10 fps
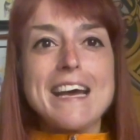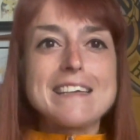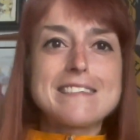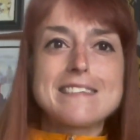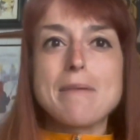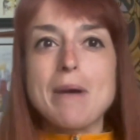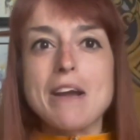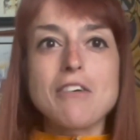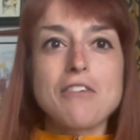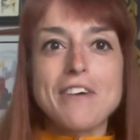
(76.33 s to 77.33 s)
a
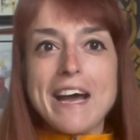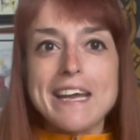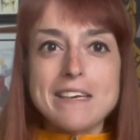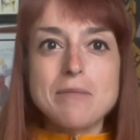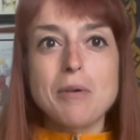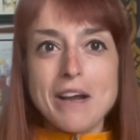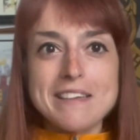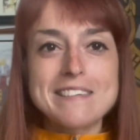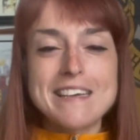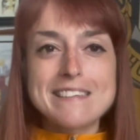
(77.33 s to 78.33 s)
semi-refined
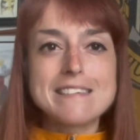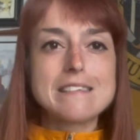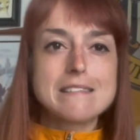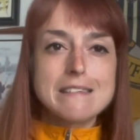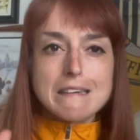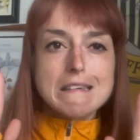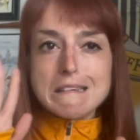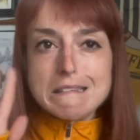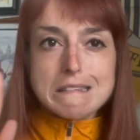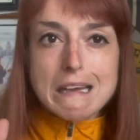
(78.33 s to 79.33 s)
process. It's not an
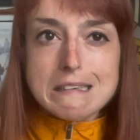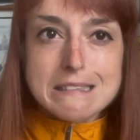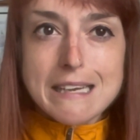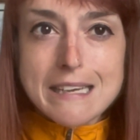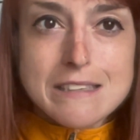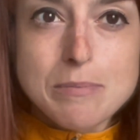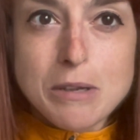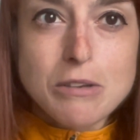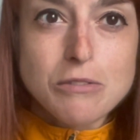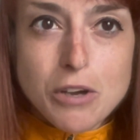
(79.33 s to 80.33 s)
exact science,
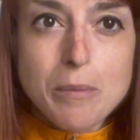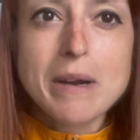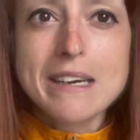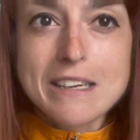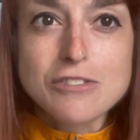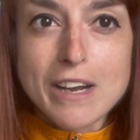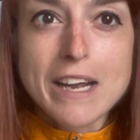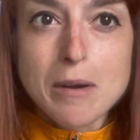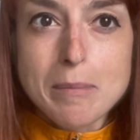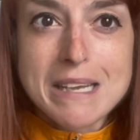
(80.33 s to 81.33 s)
but you know, we're going to try
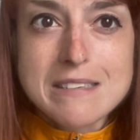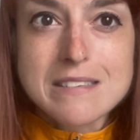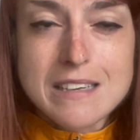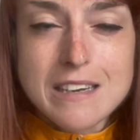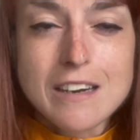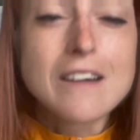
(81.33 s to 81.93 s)
our best here